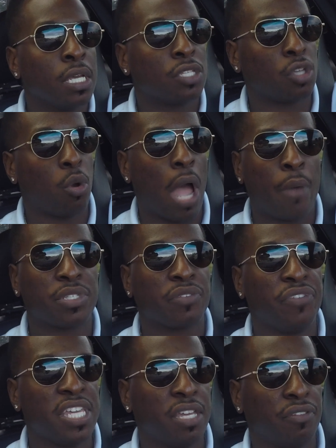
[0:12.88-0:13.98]
So I was a
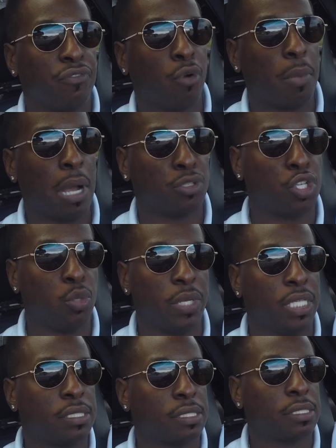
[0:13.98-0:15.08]
vegan for about 2
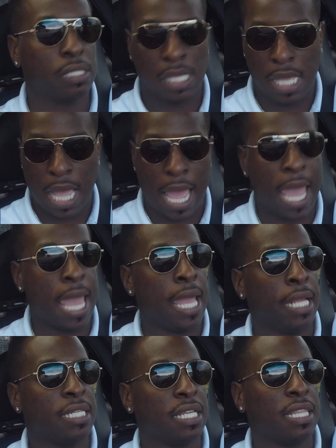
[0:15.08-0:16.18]
weeks,
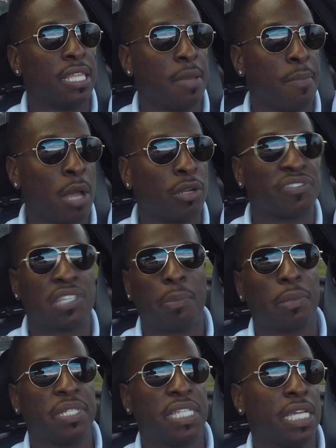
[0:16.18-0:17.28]
and the amount of
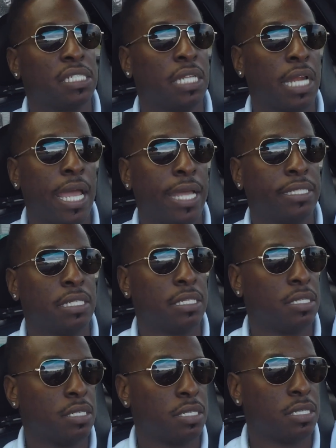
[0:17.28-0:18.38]
supplementation that I had to
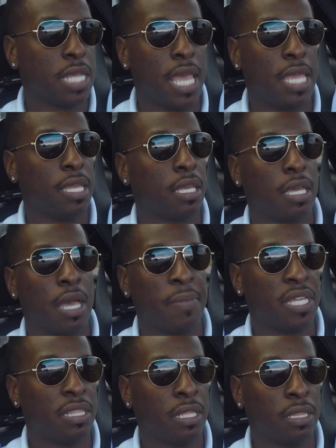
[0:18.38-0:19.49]
take, I
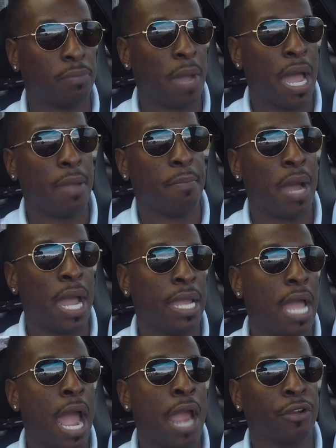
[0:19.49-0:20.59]
mean, my
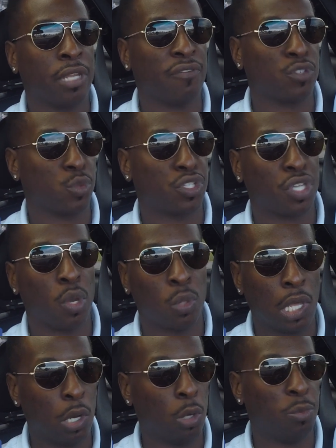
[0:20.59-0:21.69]
iron levels were so
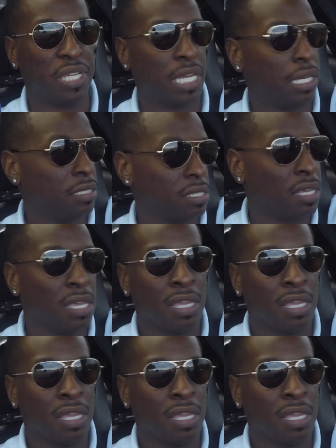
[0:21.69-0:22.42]
low because